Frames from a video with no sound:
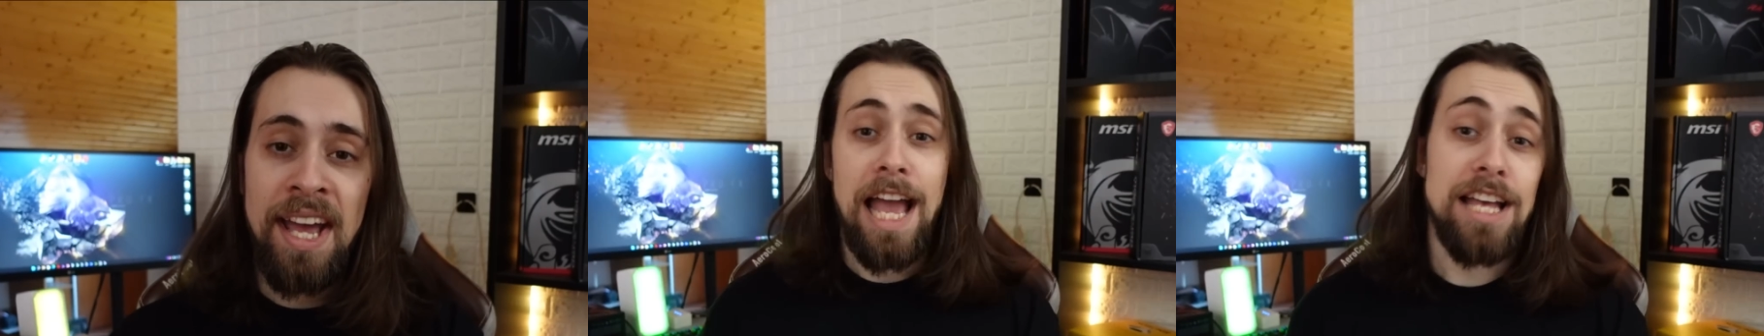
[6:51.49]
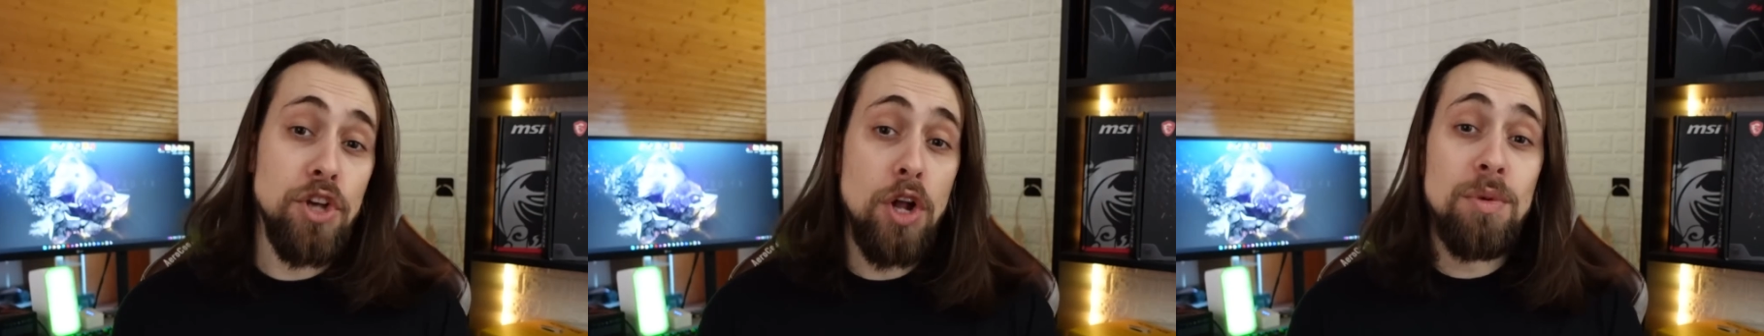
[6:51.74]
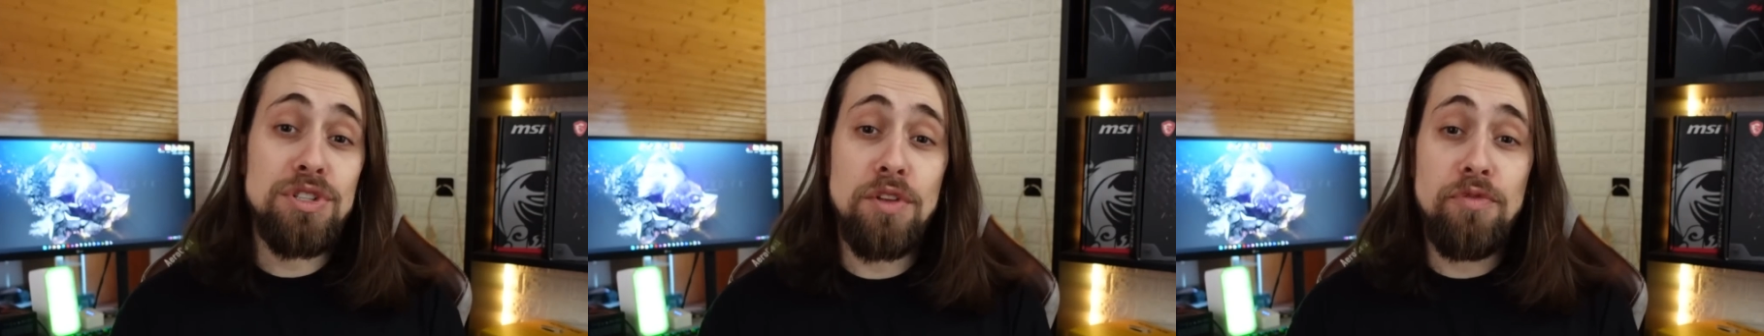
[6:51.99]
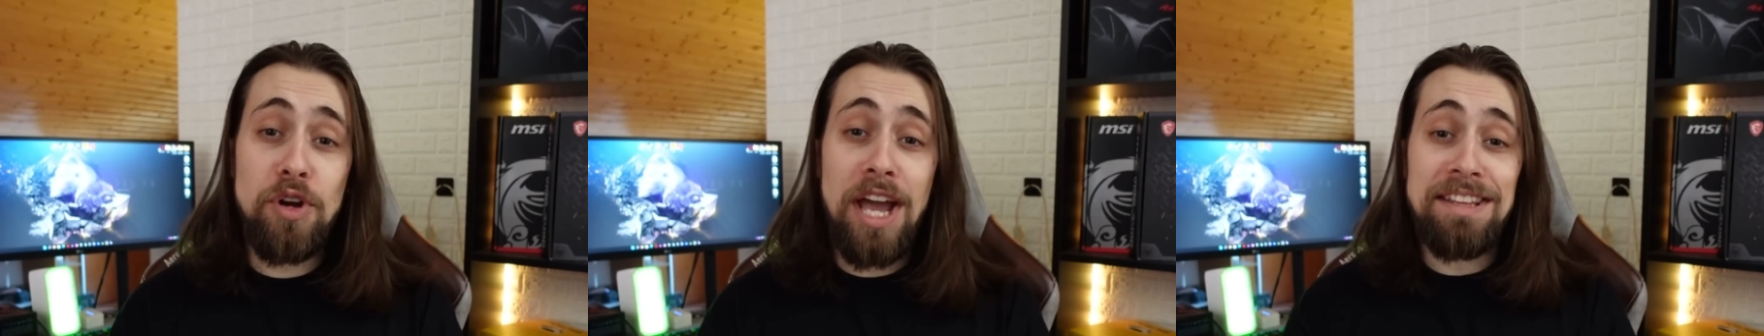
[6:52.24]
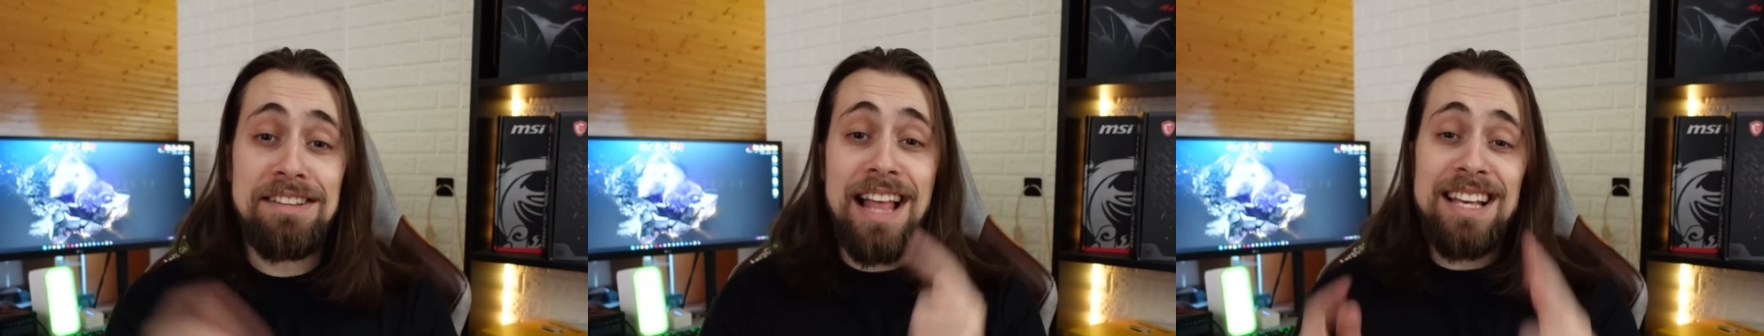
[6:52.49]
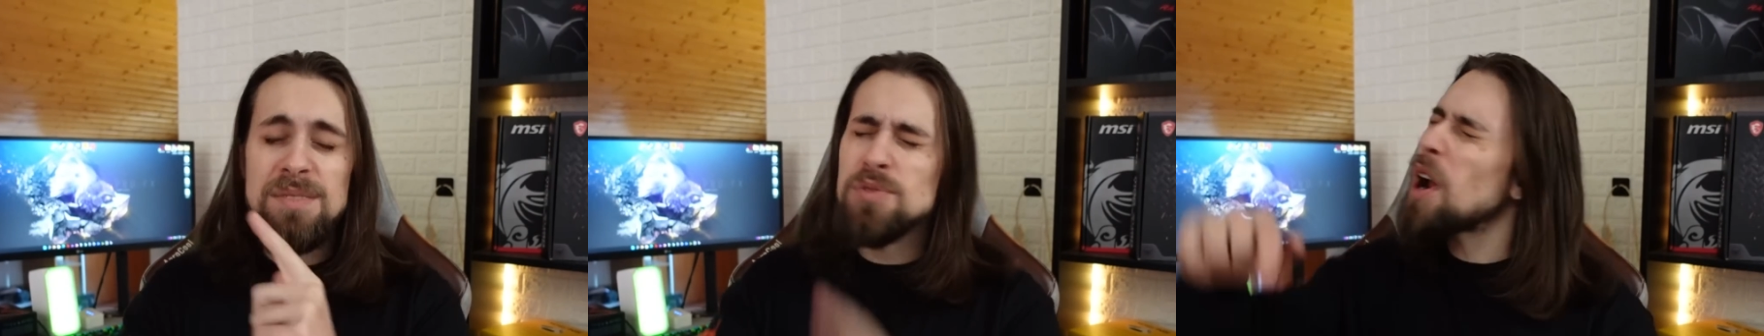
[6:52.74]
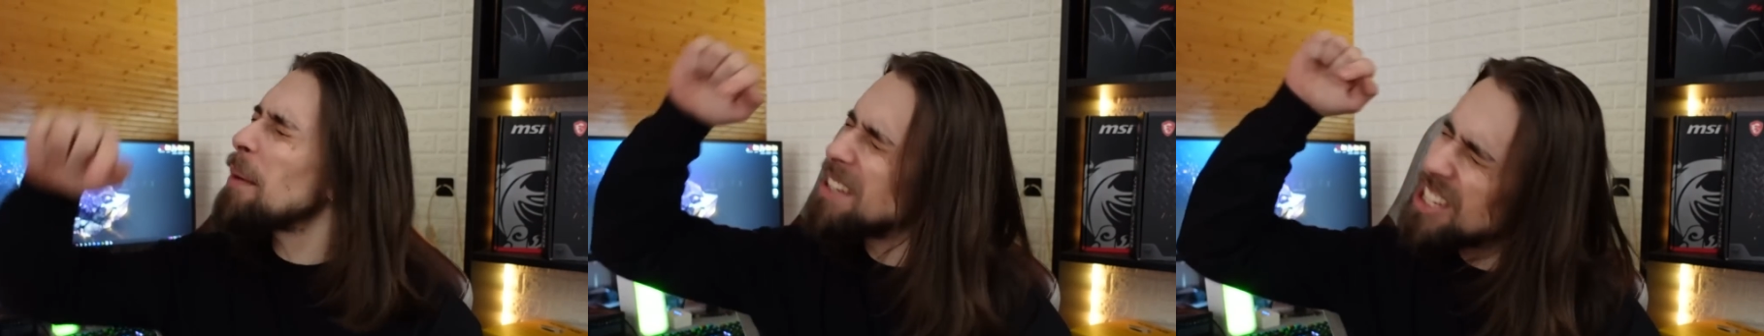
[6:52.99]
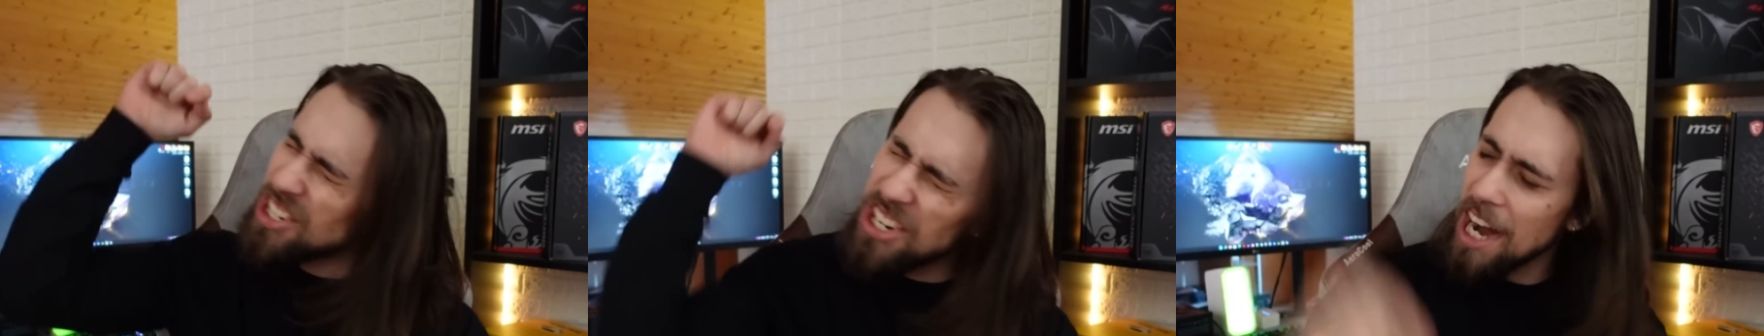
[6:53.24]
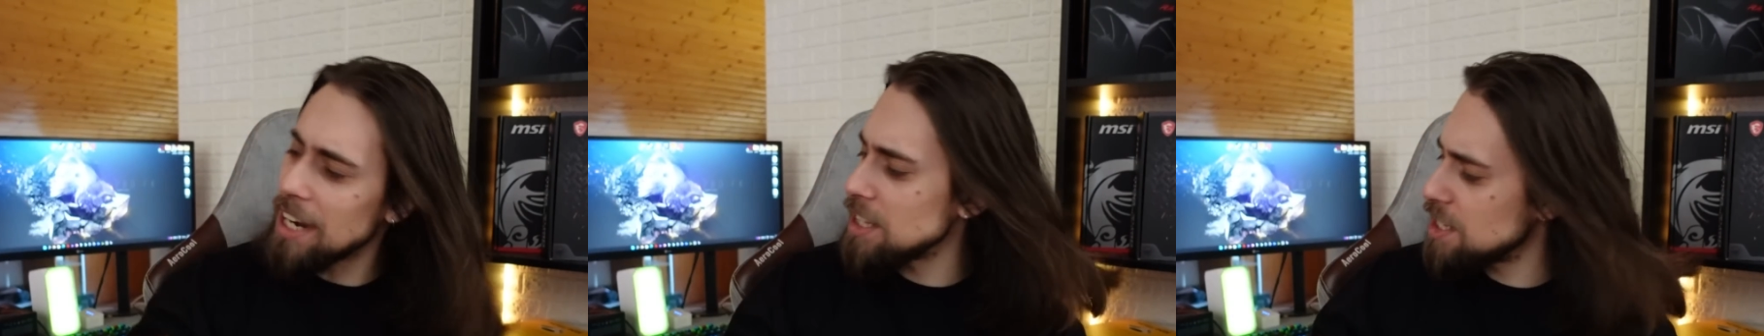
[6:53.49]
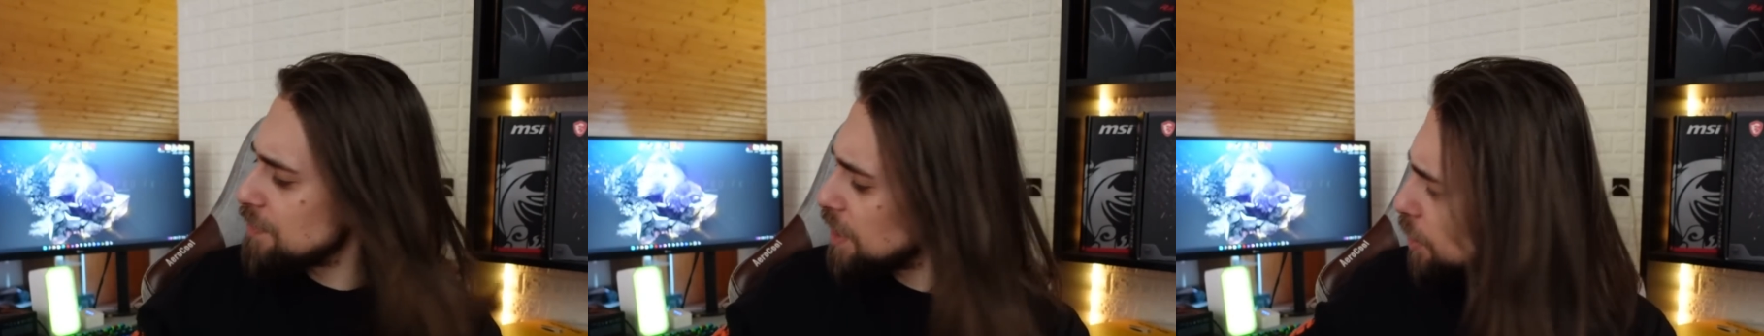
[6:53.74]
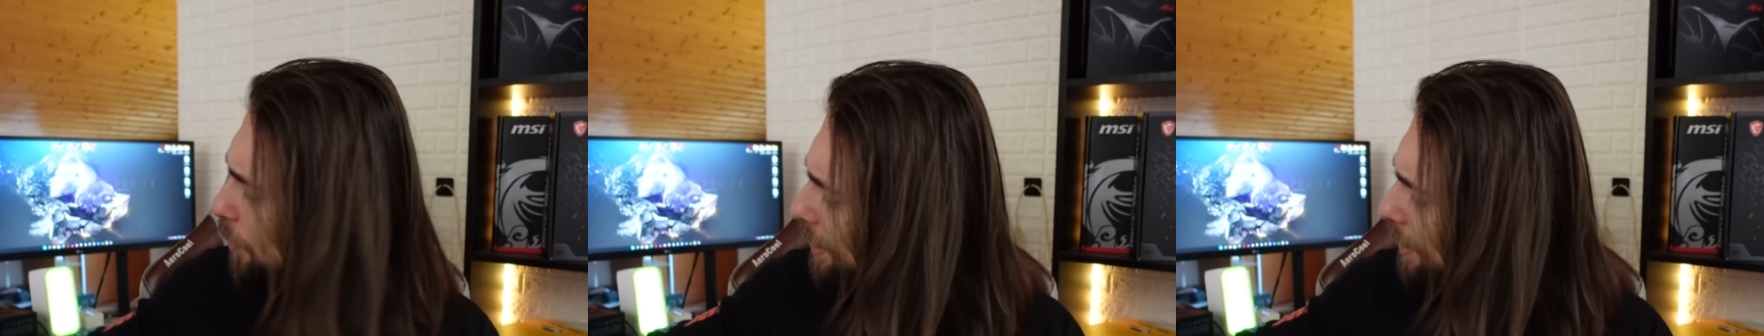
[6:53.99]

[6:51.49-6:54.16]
As always, don't forget to like, subscribe and share this video,